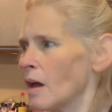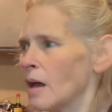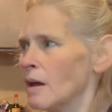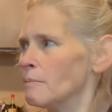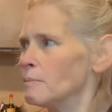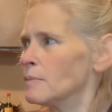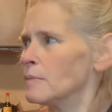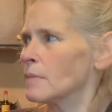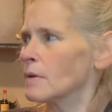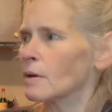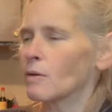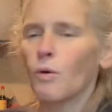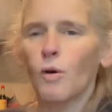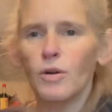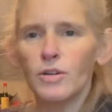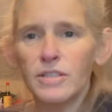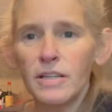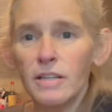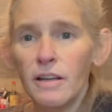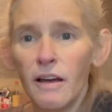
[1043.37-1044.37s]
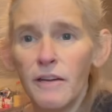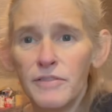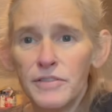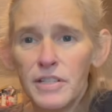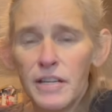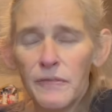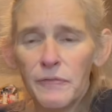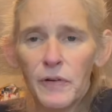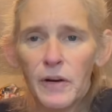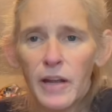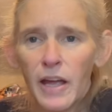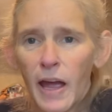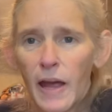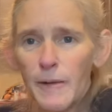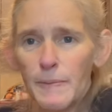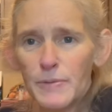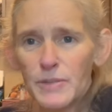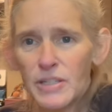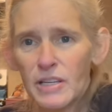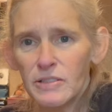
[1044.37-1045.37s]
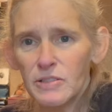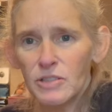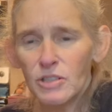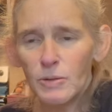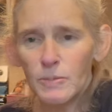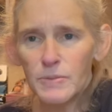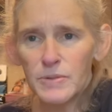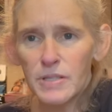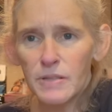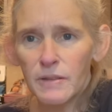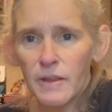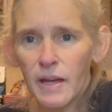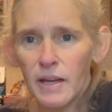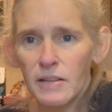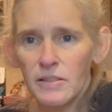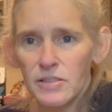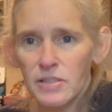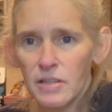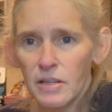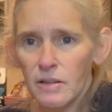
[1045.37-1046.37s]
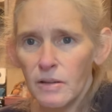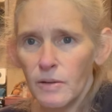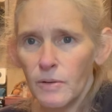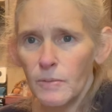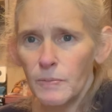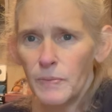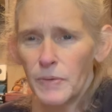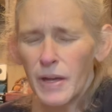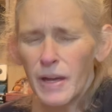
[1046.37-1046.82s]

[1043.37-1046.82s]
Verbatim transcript: of course, he loves different game systems and things too.